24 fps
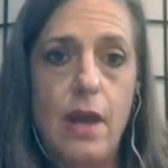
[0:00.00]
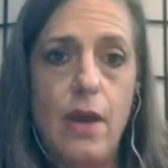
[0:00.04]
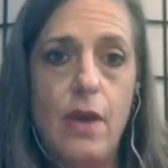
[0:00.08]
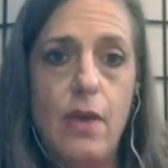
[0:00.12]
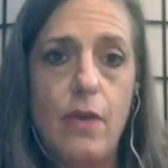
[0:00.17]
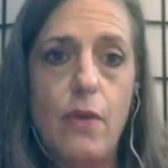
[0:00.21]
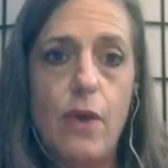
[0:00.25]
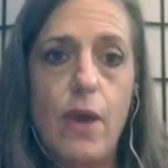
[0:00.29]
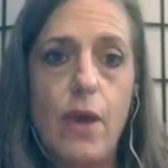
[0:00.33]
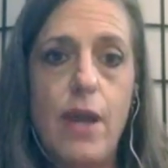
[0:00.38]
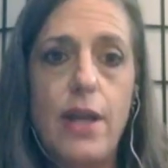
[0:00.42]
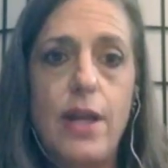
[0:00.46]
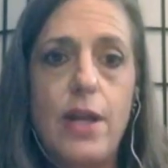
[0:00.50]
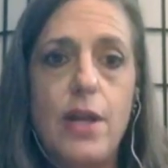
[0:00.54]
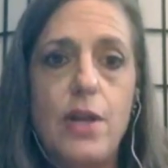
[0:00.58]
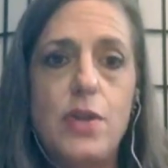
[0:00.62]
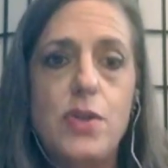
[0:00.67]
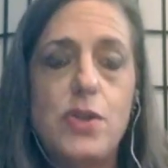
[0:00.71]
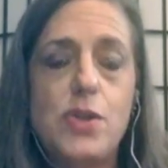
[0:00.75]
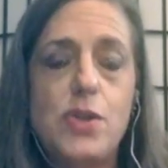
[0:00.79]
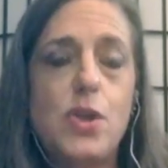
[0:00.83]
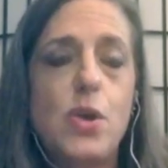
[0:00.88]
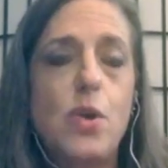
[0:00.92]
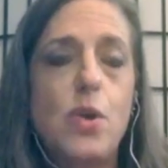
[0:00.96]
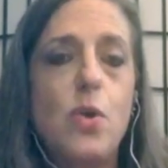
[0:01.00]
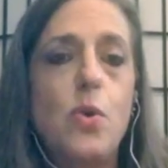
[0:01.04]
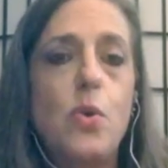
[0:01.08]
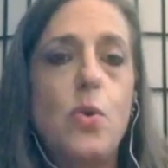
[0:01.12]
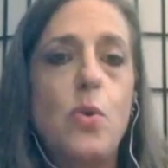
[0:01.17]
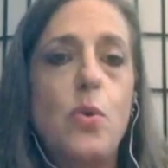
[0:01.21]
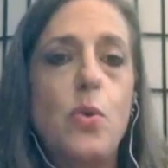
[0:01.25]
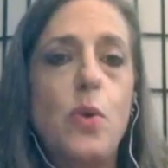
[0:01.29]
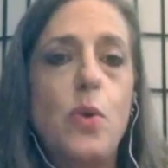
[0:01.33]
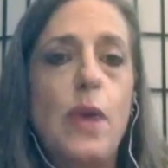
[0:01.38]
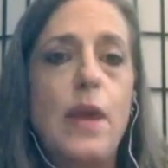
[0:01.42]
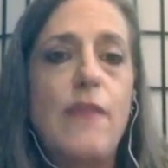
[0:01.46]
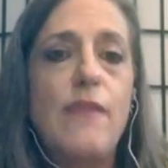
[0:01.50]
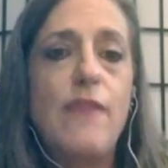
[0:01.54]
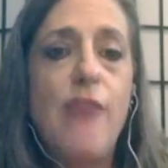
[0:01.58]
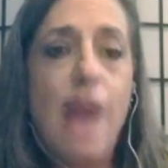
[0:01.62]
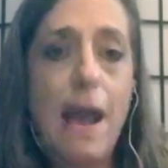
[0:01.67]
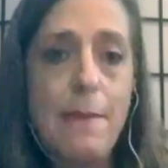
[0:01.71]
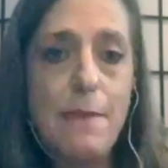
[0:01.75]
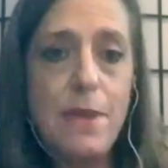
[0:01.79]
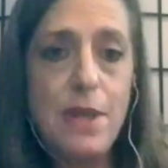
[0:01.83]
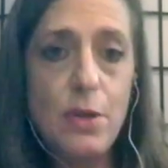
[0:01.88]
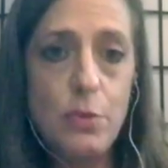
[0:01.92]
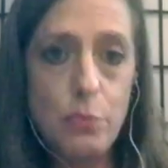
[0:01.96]
Right. So if
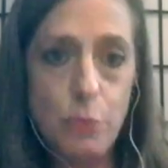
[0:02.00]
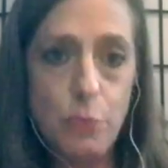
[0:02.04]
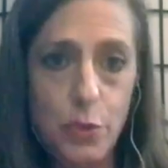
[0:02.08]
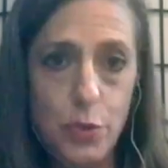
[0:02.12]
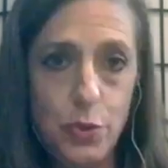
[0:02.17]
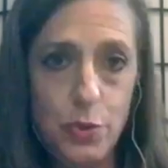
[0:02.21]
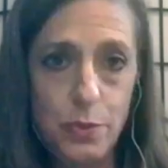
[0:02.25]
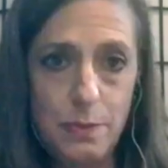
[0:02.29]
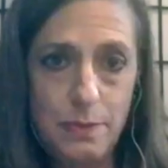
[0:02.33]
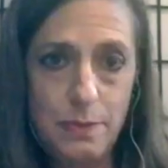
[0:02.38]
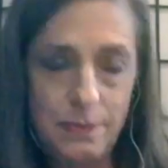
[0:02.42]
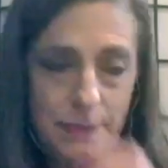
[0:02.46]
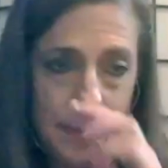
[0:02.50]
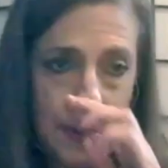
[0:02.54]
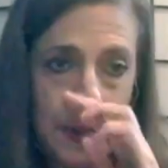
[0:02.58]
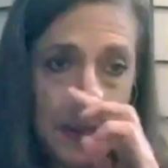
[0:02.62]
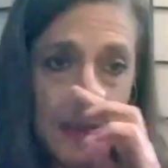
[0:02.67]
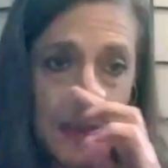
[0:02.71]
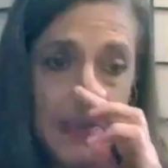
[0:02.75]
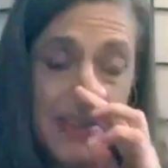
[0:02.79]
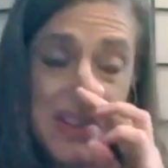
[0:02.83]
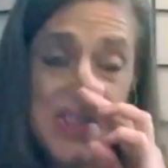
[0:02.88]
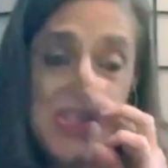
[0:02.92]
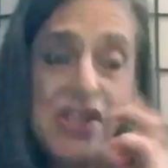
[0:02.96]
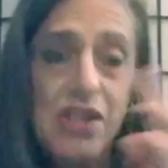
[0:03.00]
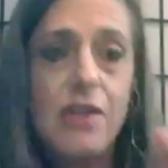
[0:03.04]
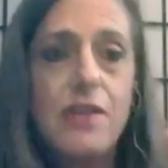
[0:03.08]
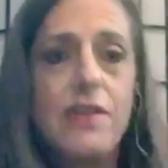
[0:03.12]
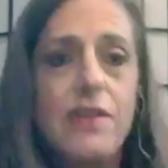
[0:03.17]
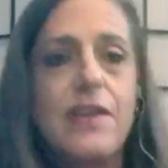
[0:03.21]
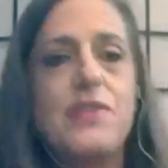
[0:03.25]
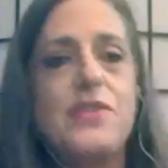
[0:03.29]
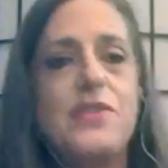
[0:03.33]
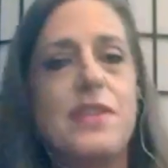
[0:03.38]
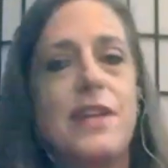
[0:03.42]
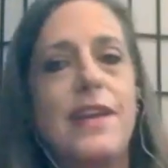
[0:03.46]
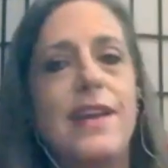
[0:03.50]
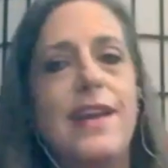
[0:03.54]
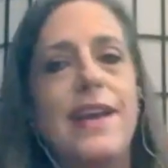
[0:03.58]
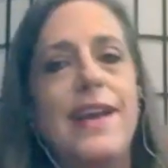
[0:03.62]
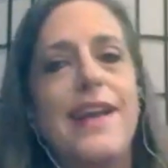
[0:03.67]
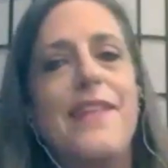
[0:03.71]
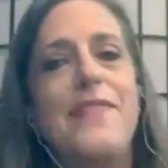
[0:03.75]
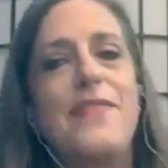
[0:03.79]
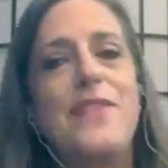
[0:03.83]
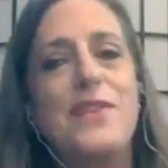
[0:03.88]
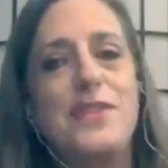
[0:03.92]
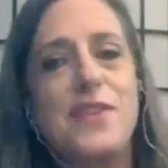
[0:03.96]
I'm in a room, there's a, there's a,
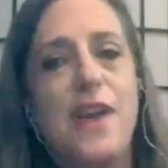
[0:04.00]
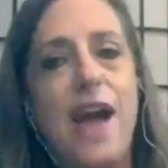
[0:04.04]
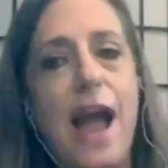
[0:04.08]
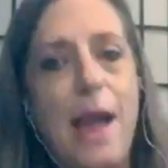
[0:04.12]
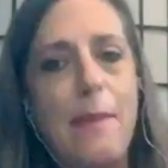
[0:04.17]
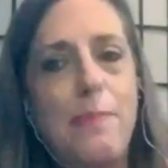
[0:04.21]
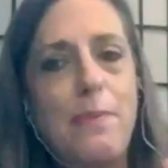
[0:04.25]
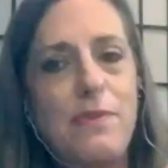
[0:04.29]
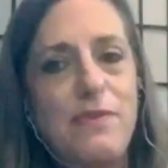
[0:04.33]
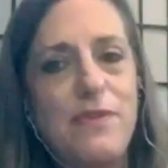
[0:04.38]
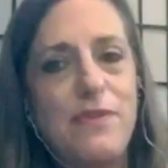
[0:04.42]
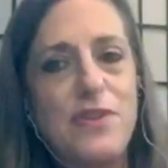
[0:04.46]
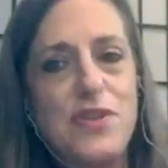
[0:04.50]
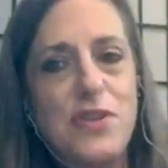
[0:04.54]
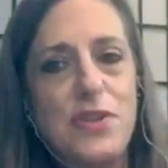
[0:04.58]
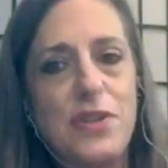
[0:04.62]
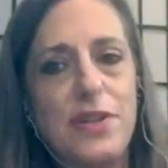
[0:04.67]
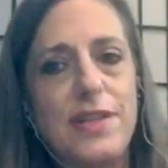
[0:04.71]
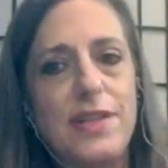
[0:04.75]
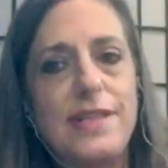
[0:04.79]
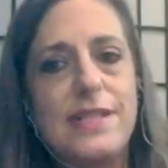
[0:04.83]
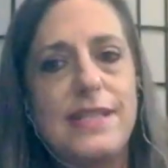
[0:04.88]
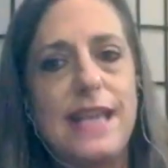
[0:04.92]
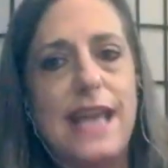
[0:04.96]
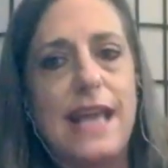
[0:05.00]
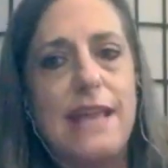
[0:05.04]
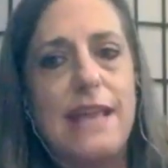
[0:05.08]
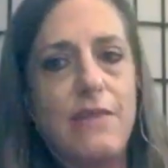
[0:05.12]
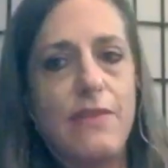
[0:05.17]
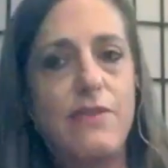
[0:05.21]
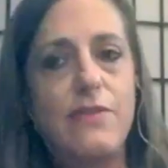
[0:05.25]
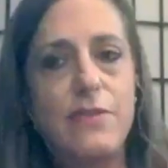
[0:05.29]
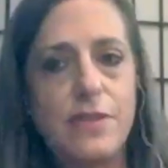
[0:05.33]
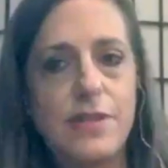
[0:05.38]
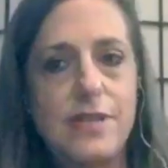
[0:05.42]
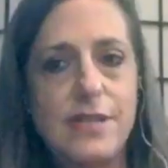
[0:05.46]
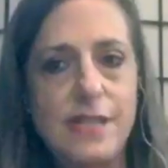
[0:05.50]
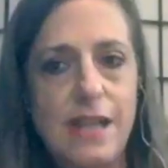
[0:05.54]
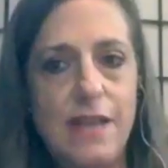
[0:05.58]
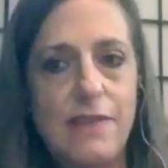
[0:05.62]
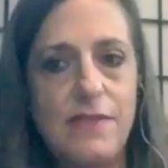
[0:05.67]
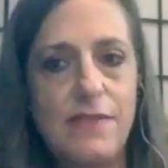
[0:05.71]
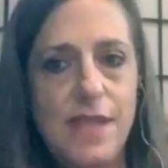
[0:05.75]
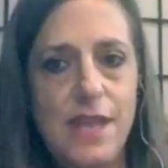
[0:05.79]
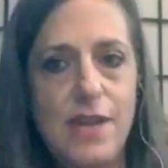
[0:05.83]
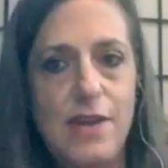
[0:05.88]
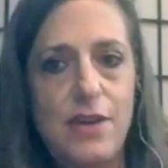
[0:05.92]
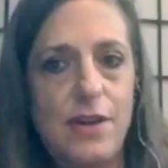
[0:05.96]
there's a hypervigilance, and then there's a
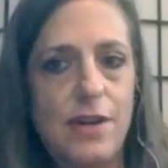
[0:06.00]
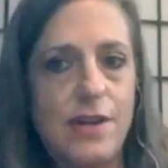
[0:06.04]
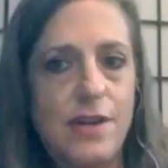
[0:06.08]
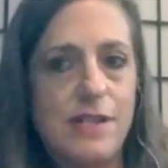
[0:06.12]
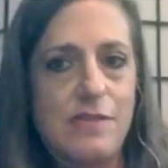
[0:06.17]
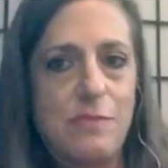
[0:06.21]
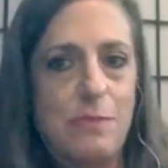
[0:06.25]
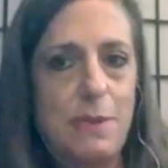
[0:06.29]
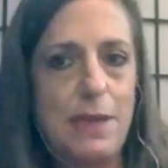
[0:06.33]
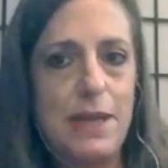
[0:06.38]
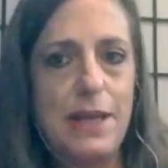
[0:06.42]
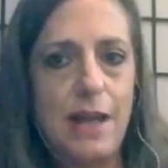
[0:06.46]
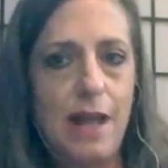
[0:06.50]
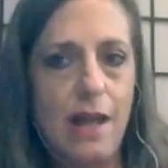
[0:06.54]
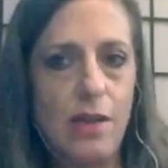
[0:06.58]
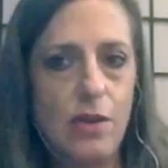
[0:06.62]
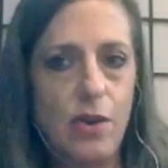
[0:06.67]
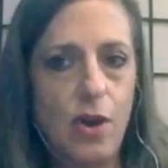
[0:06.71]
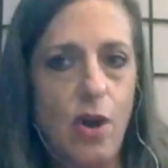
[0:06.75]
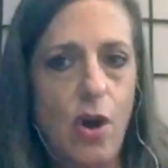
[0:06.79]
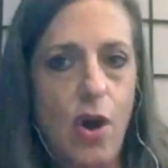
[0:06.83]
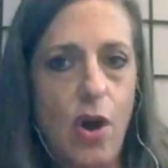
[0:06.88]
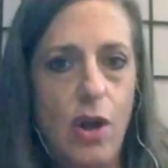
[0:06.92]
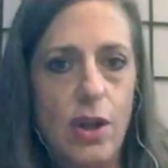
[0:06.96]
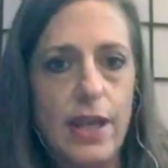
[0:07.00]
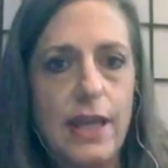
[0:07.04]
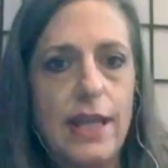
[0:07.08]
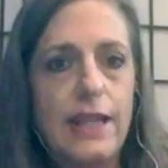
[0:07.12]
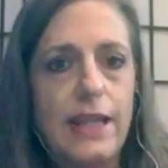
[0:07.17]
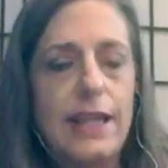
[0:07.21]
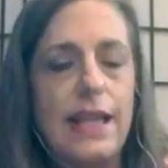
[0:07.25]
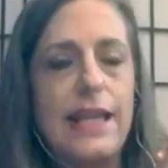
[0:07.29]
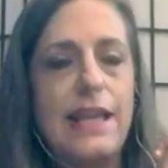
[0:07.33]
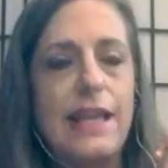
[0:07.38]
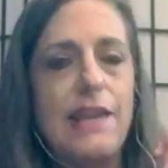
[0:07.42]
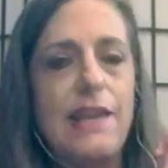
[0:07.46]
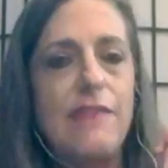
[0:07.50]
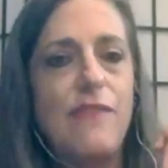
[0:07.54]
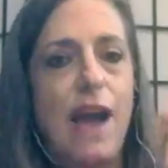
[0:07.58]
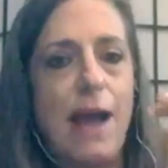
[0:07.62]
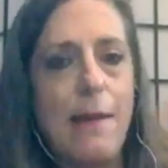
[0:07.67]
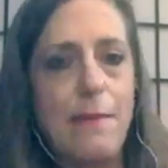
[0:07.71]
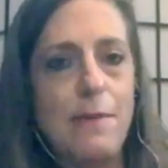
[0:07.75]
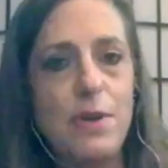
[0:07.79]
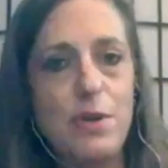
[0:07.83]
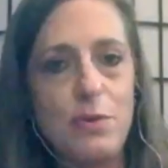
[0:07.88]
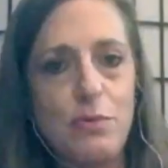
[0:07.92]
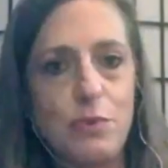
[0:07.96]
self-centeredness of being an alcoholic. Like if
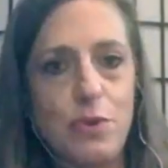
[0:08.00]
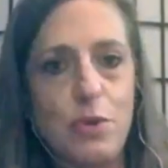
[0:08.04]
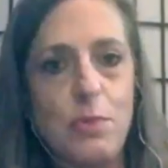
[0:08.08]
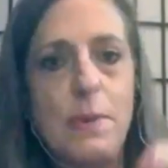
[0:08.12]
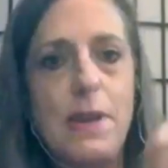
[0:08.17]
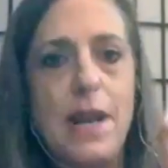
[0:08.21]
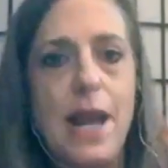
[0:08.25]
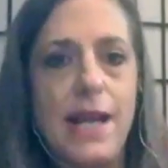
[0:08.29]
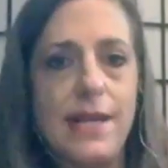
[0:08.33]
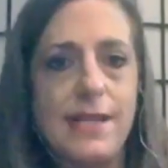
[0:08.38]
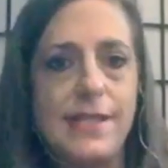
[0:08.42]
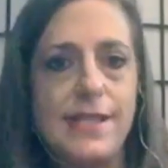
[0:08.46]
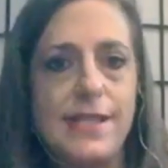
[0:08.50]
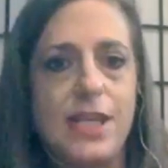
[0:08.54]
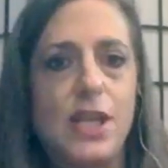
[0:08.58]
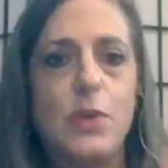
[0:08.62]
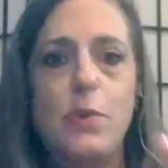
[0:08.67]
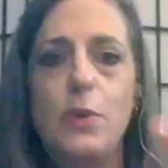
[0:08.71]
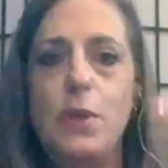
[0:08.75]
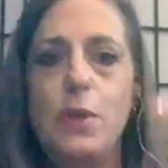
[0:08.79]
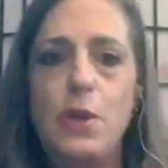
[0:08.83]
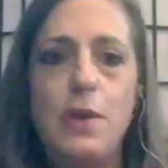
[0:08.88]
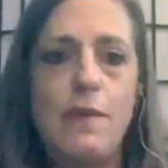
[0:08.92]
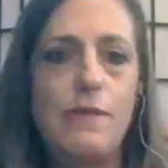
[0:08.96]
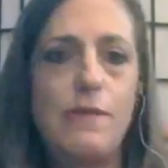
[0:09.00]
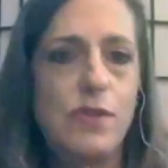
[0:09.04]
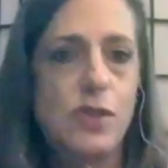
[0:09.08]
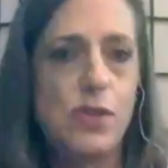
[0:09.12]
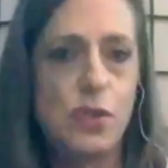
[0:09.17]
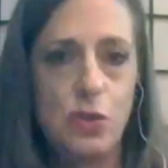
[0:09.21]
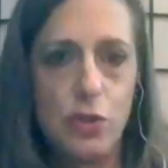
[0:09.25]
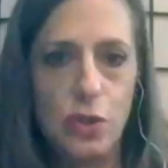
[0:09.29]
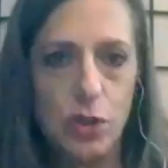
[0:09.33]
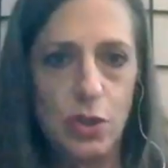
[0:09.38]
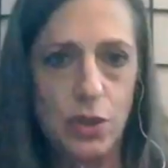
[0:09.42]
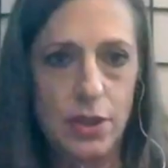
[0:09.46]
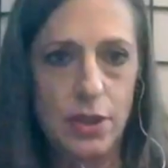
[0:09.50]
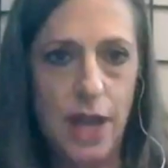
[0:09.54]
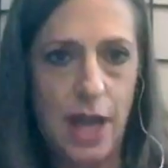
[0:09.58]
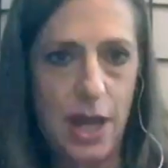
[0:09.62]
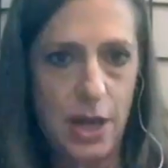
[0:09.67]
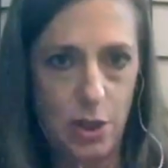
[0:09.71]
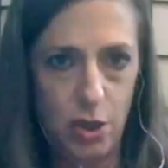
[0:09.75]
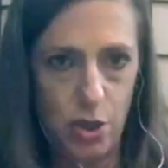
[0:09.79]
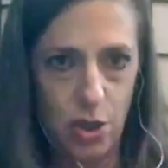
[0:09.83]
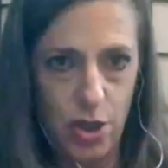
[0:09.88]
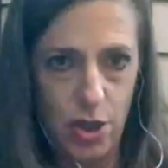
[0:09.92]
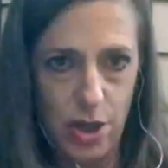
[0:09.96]
I'm in a room and I see you and you have a certain kind
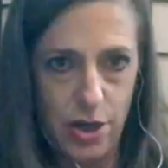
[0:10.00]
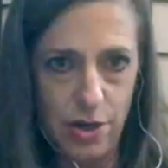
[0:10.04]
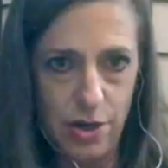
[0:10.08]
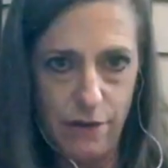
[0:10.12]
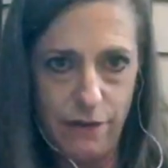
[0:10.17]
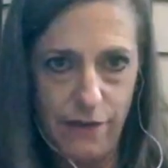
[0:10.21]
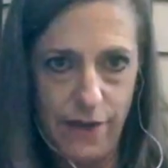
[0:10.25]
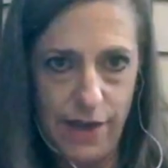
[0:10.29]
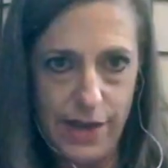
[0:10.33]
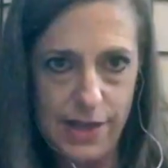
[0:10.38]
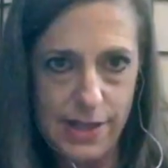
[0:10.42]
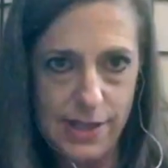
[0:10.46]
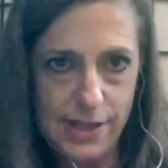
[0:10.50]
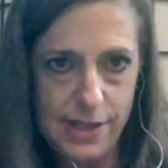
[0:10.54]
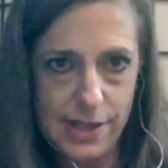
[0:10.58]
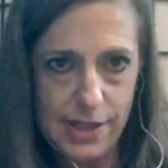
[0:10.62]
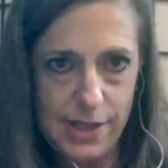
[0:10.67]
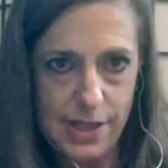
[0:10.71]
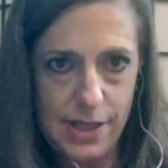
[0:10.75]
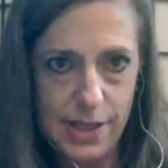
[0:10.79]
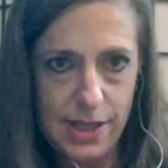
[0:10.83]
of look on your face